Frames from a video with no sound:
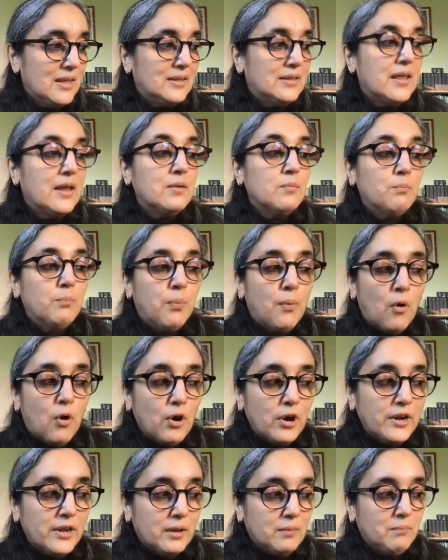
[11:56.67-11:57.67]
then
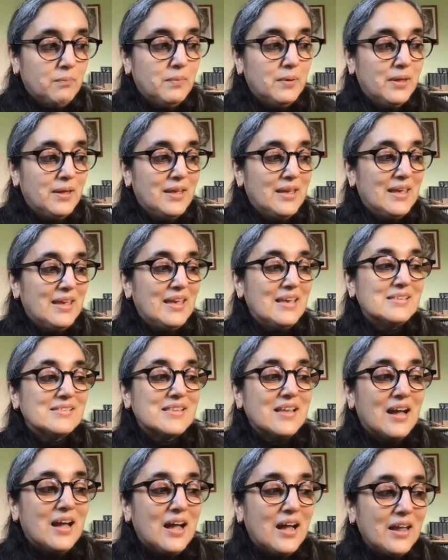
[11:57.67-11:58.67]
boredom is
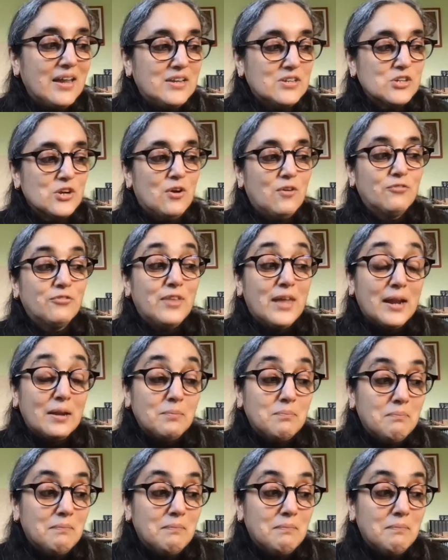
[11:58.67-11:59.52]
the height of that